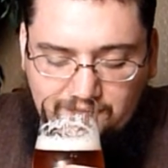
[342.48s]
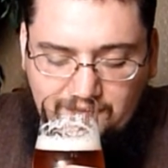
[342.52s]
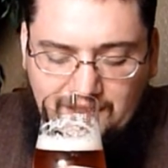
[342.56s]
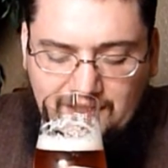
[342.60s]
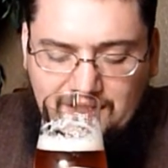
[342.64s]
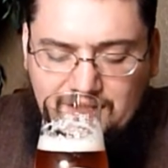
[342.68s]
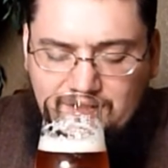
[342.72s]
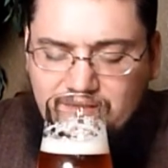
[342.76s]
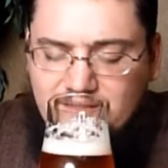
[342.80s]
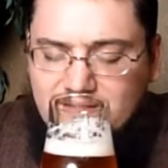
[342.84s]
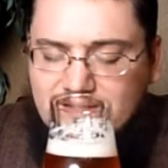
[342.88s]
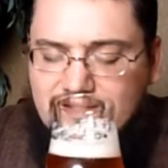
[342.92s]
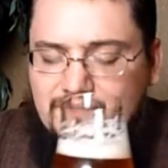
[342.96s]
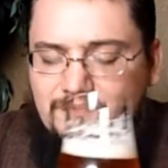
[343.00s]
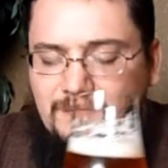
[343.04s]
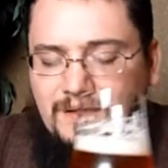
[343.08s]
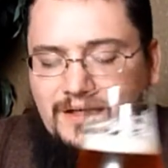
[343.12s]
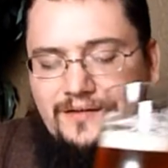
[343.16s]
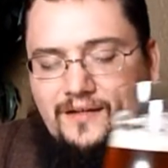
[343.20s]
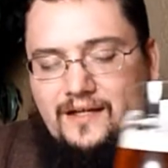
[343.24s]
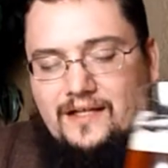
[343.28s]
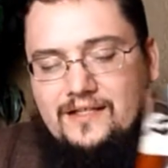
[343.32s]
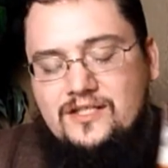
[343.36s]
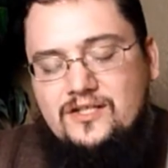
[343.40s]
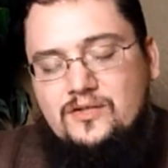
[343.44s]
you can
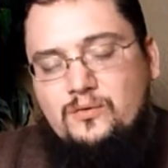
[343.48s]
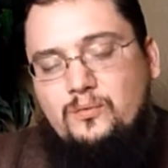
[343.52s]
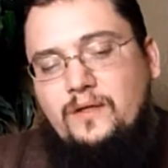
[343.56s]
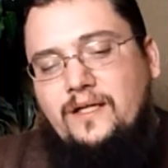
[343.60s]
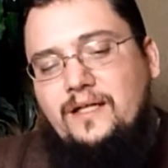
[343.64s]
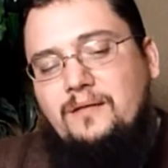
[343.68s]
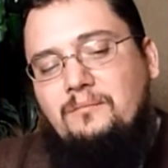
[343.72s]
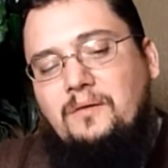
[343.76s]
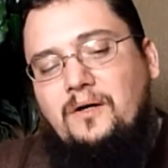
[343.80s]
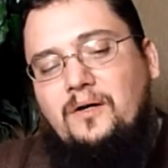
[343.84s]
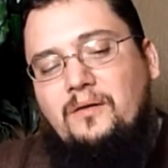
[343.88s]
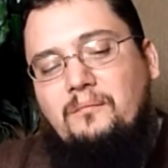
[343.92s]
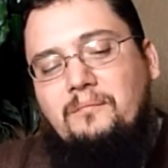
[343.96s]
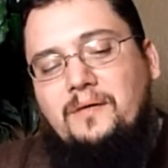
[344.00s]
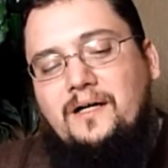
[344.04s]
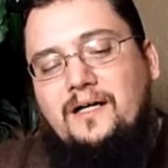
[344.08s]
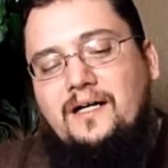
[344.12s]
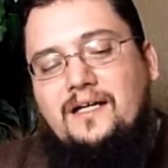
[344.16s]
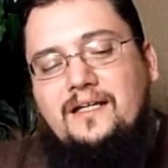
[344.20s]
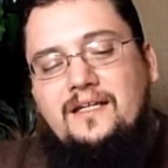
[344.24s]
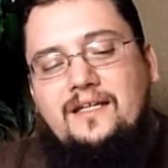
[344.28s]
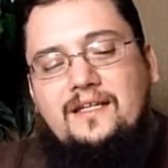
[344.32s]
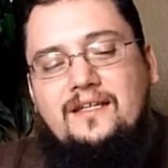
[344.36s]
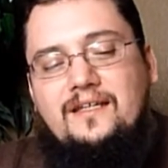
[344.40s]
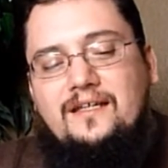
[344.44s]
smell that sweet malt
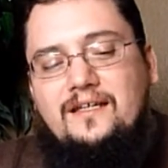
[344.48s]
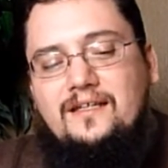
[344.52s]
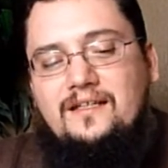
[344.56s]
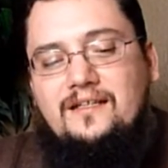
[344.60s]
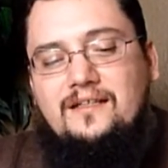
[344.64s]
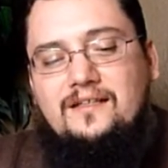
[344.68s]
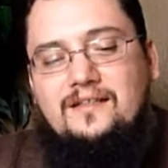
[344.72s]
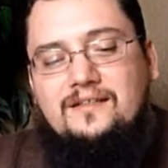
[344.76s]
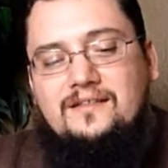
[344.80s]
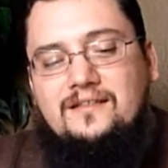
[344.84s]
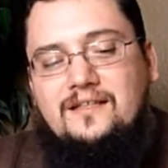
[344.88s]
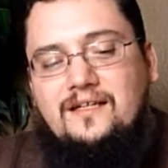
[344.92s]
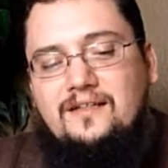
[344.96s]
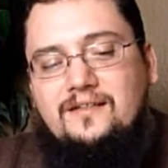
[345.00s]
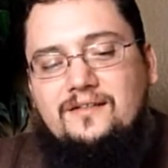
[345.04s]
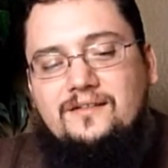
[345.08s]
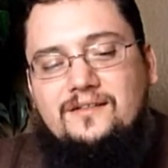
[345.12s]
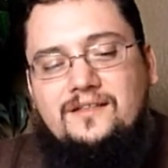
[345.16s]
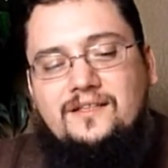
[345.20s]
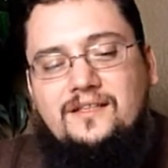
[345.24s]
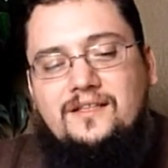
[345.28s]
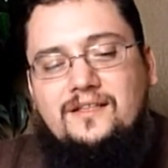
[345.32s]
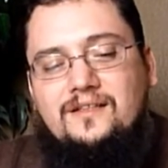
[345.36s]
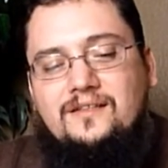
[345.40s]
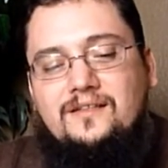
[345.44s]
body that Southern
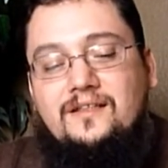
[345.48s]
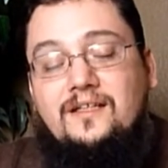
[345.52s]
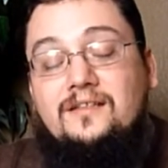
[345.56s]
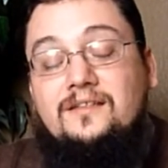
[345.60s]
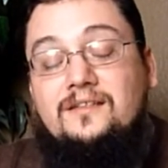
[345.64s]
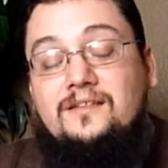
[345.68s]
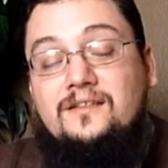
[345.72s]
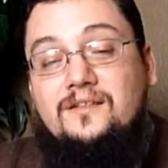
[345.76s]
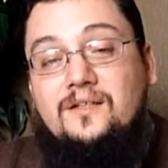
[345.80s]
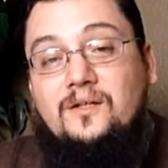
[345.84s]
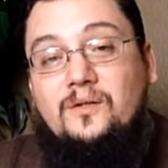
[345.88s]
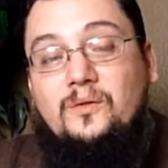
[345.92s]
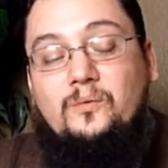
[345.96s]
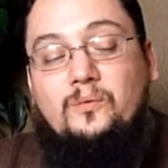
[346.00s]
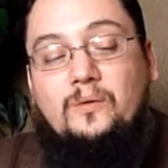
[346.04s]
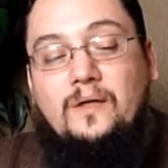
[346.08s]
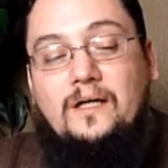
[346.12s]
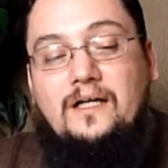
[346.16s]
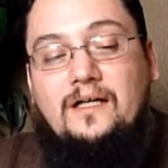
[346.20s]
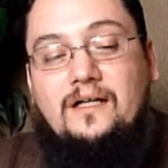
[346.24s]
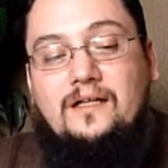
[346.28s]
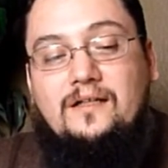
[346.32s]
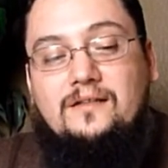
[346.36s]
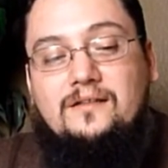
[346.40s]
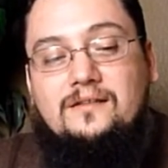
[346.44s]
Tier does so
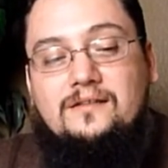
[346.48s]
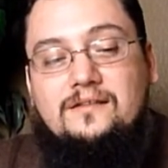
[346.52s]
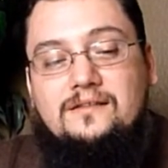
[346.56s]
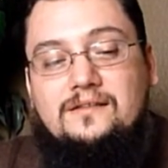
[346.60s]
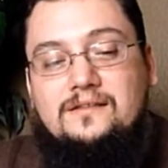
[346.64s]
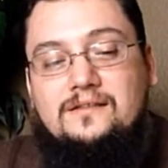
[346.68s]
well.